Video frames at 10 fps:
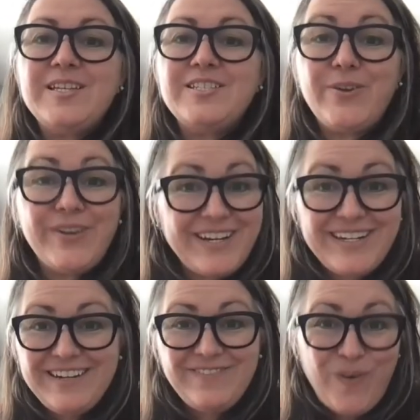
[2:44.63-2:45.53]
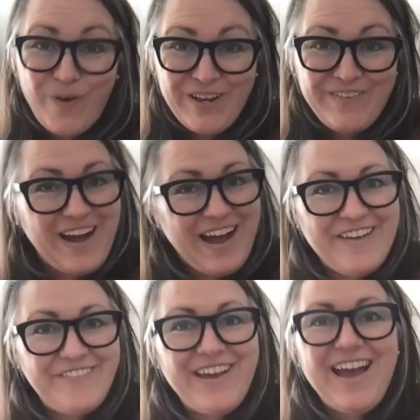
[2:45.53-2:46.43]
So you're going to need
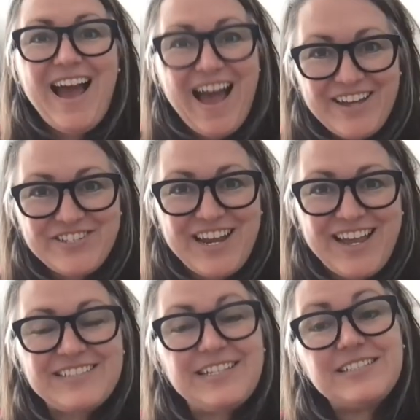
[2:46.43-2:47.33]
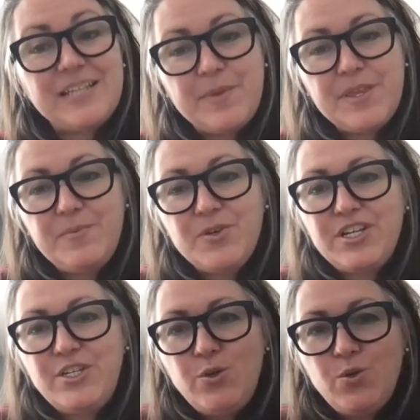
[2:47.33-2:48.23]
45 hashtags. And some of them you
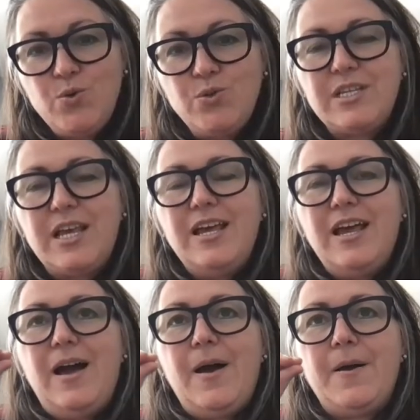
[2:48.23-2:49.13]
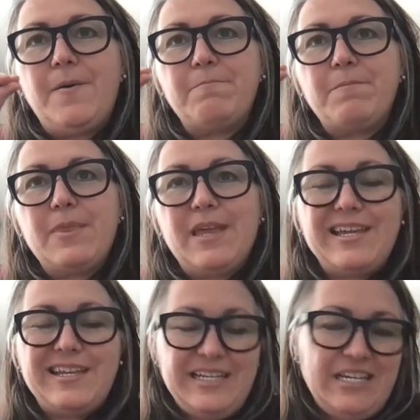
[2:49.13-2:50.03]
can use
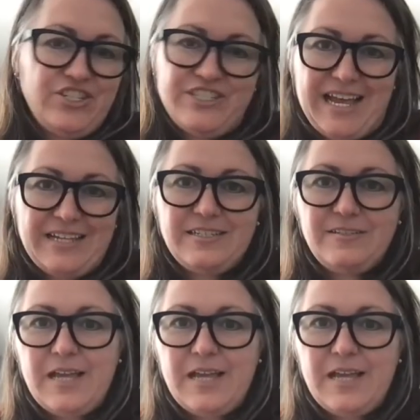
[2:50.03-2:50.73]
like in each set.